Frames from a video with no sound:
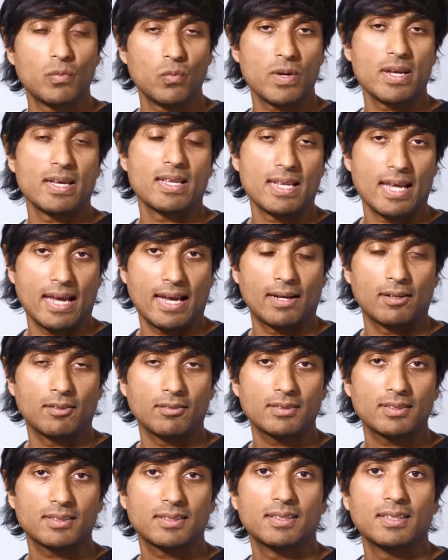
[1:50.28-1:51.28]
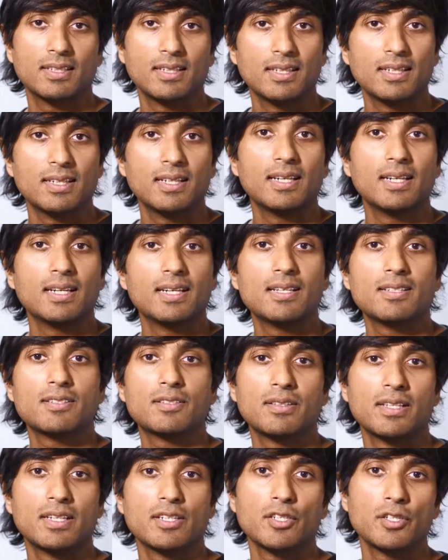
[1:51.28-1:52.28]
in-house, so
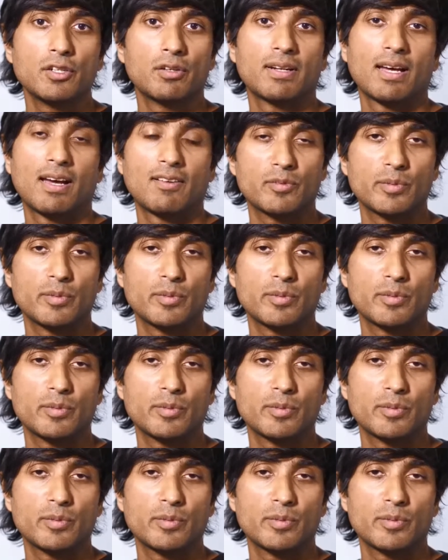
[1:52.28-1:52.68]
then you don't have